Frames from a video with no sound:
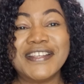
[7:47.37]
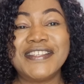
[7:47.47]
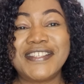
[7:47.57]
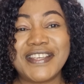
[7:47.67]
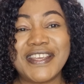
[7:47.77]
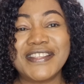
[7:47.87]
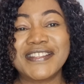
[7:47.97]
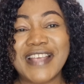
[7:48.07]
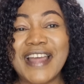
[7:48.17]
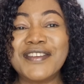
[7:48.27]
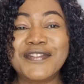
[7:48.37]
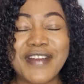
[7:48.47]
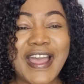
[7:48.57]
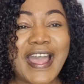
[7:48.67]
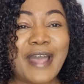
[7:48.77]
She's
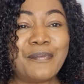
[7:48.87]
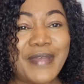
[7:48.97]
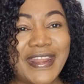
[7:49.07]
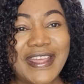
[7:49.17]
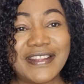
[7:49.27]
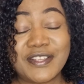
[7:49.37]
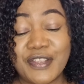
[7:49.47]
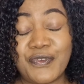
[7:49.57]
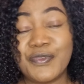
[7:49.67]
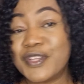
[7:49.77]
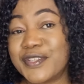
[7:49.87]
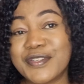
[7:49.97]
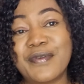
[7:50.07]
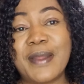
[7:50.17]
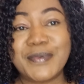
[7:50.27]
Sandra and Benedict. If you've not
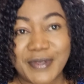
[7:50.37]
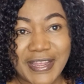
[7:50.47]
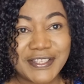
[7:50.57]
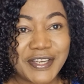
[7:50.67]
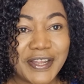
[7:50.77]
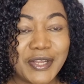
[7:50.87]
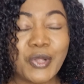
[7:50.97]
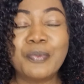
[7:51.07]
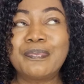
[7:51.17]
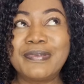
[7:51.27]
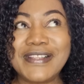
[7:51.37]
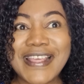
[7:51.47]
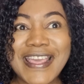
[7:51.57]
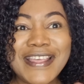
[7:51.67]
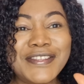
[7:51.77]
subscribed to her channel,
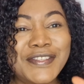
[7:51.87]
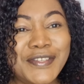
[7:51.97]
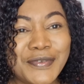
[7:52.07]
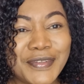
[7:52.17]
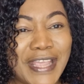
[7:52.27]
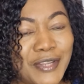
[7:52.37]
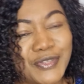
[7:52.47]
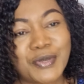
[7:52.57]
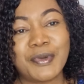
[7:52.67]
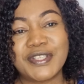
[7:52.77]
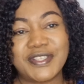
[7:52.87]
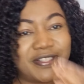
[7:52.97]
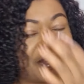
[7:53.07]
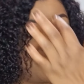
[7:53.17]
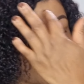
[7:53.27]
please do. Thank you so much,
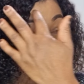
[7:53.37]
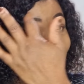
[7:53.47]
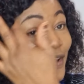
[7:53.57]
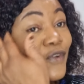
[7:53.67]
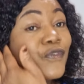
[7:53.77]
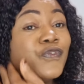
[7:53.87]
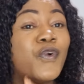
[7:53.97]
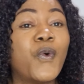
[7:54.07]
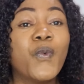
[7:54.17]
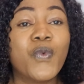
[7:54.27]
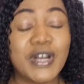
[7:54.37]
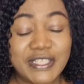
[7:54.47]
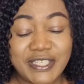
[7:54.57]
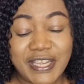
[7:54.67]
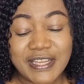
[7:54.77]
Sandra, for
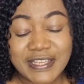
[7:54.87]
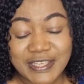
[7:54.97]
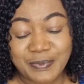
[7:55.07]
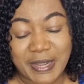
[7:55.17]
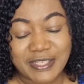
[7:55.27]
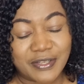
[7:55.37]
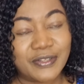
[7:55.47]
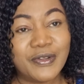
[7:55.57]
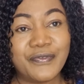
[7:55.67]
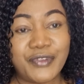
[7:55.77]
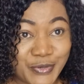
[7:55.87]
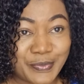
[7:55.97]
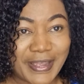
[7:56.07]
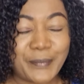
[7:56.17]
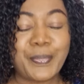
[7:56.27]
watching this particular
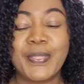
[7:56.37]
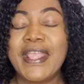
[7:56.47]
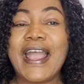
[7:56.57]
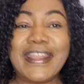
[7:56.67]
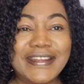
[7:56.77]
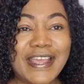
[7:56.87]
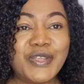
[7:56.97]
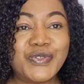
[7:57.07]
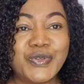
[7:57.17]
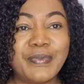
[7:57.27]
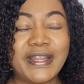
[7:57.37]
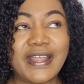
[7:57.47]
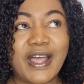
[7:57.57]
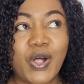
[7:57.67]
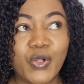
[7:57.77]
video. Another YouTuber
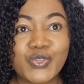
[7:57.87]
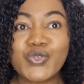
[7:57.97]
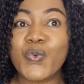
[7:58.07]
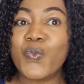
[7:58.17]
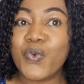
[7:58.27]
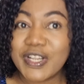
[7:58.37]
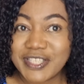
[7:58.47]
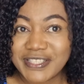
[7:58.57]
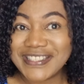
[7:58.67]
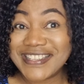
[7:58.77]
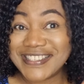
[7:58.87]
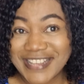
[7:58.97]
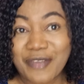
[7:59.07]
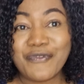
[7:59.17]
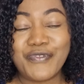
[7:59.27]
that also watched this
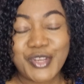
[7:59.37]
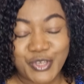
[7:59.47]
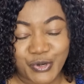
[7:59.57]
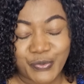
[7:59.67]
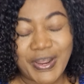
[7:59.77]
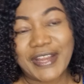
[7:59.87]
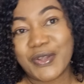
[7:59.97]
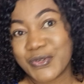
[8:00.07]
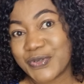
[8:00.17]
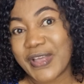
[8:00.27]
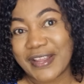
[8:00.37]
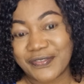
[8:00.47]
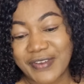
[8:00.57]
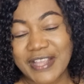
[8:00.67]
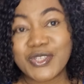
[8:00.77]
same video and also
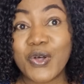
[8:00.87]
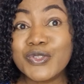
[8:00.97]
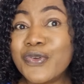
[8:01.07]
advised, also